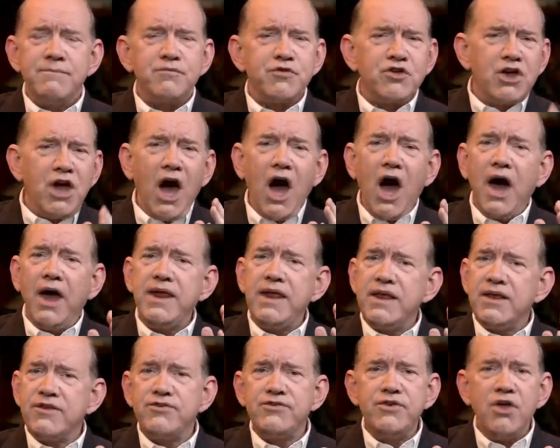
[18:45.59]
God
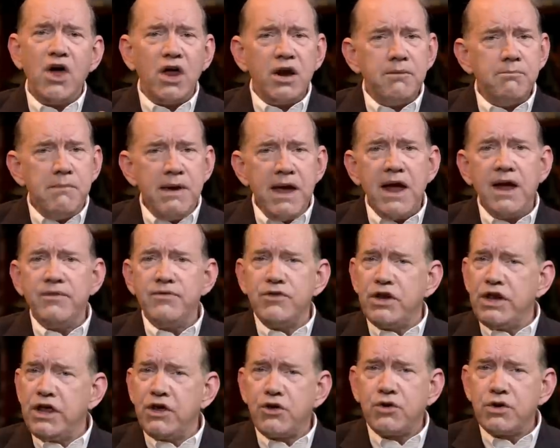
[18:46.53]
is not a man that
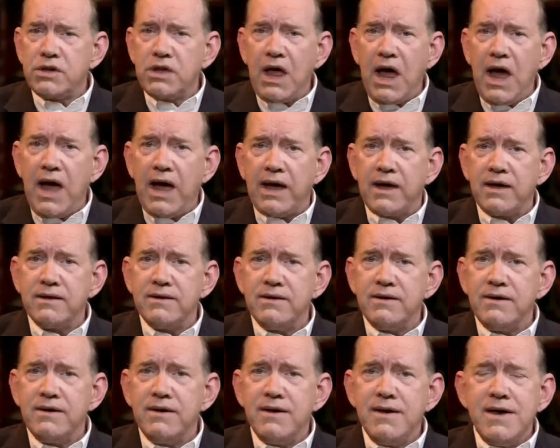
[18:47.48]
he could lie.
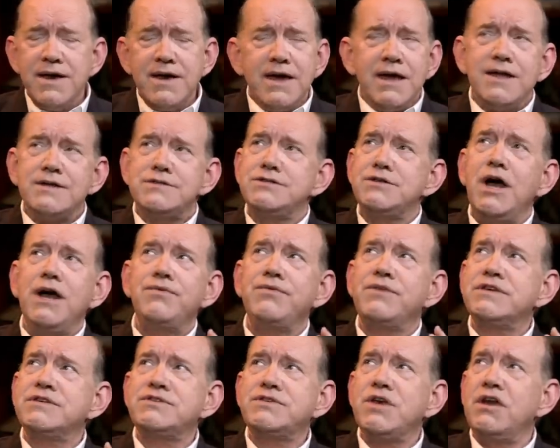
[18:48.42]
He's not
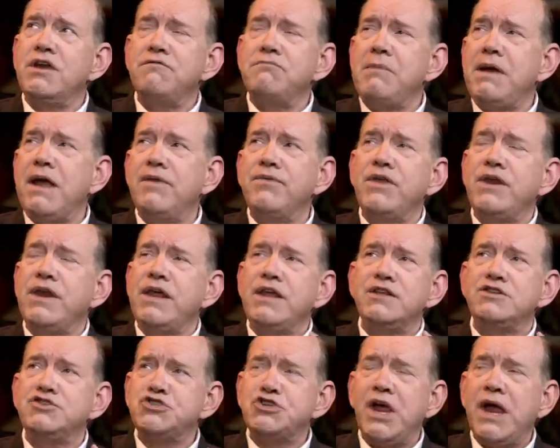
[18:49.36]
the Son of Man that he
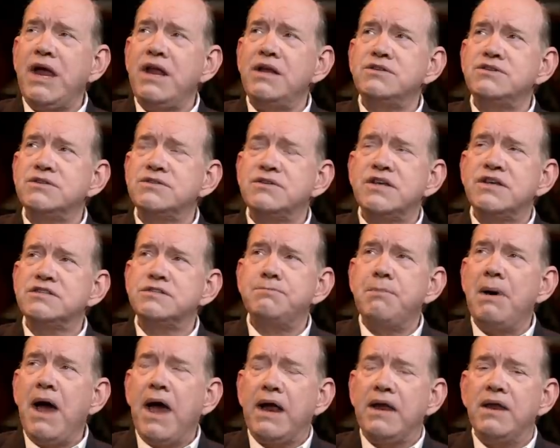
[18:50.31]
changes his
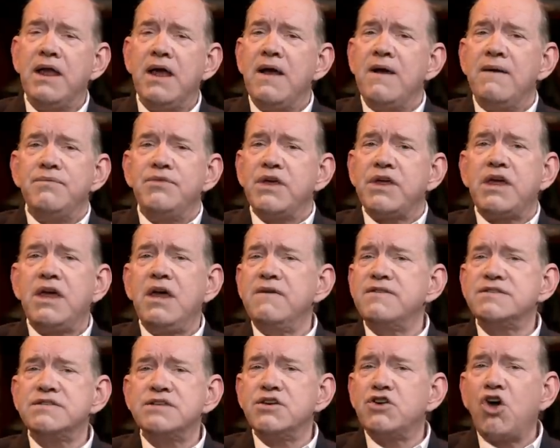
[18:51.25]
mind. The
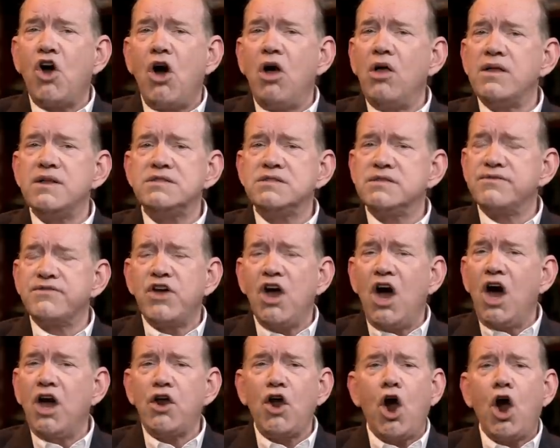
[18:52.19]
gifts and callings of
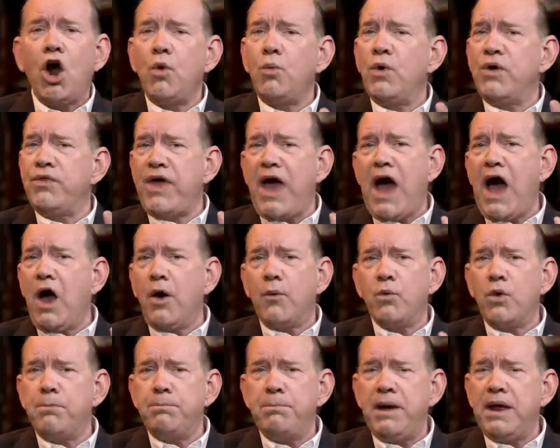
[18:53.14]
God are without
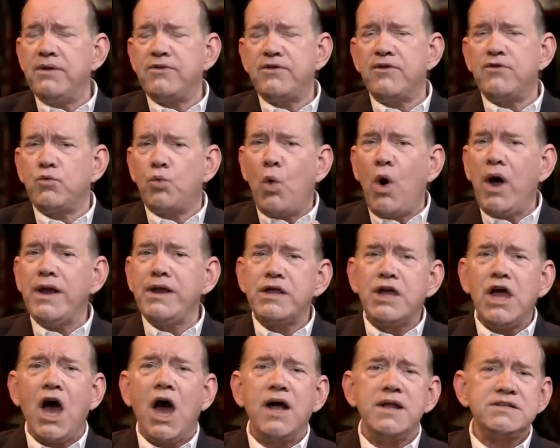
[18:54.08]
repentance. What
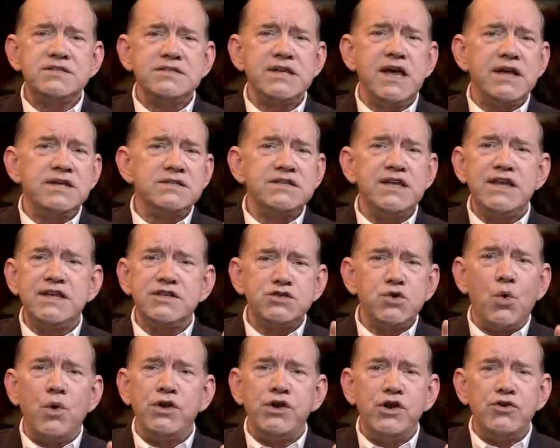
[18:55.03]
God says he's
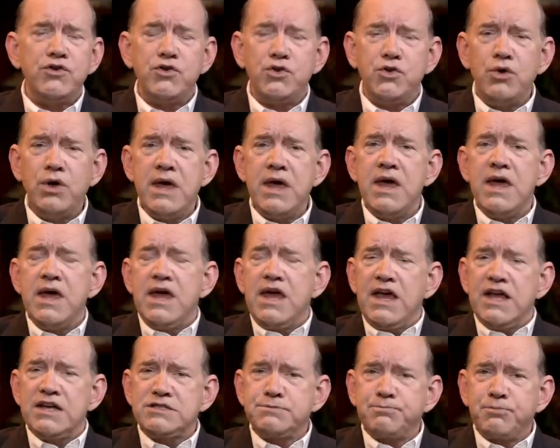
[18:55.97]
going to do
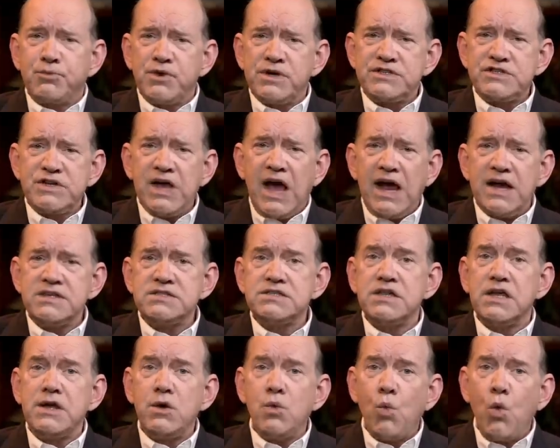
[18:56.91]
is
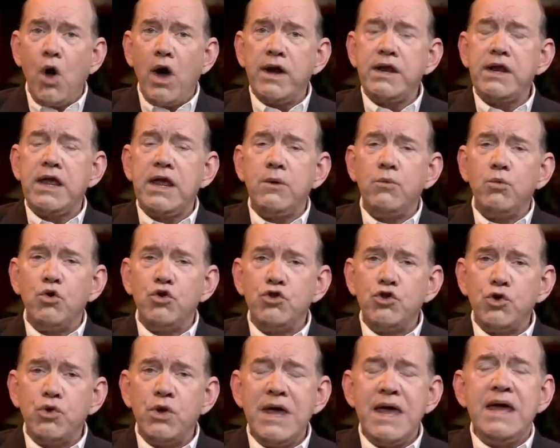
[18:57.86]
precisely what he will
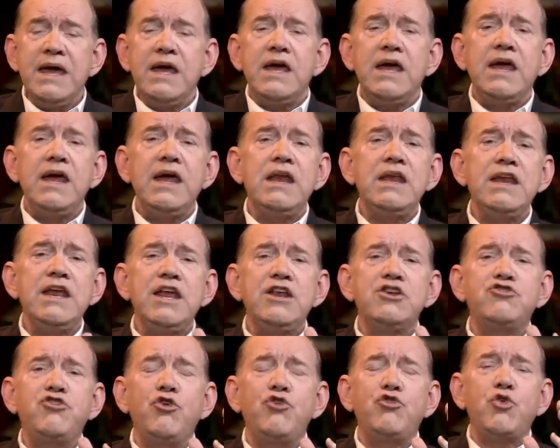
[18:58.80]
do. He
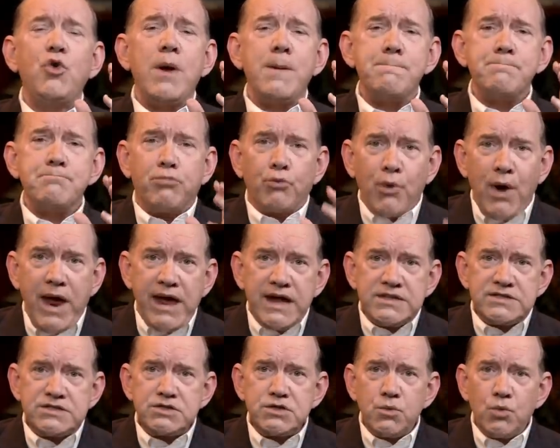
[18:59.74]
needs you to
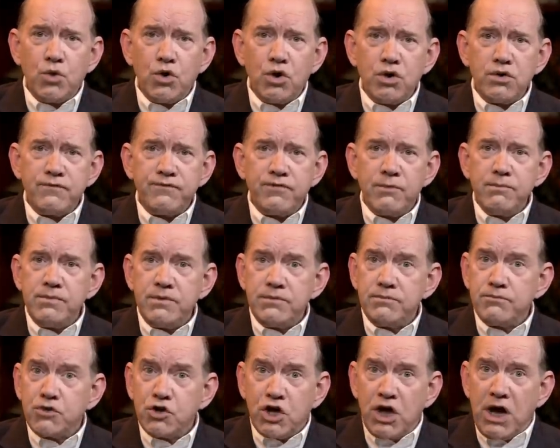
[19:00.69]
embrace the word from
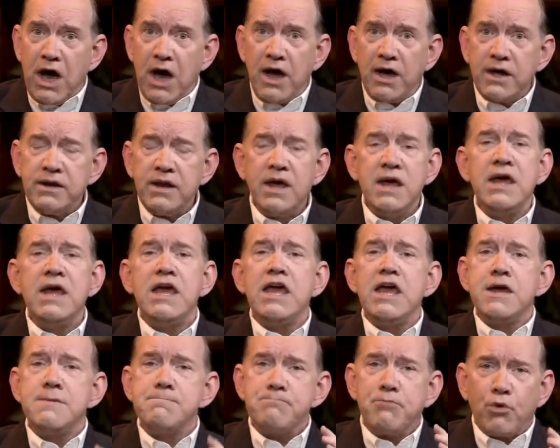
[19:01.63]
God,
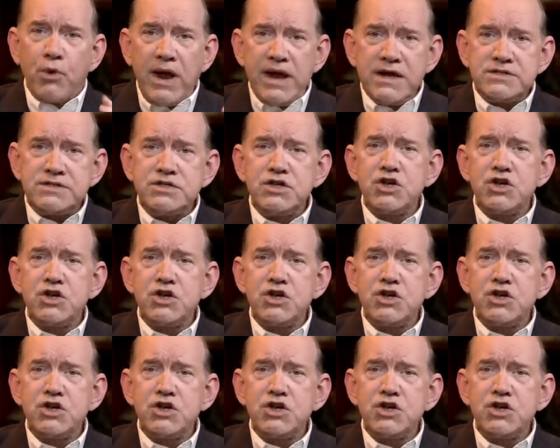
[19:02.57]
embrace the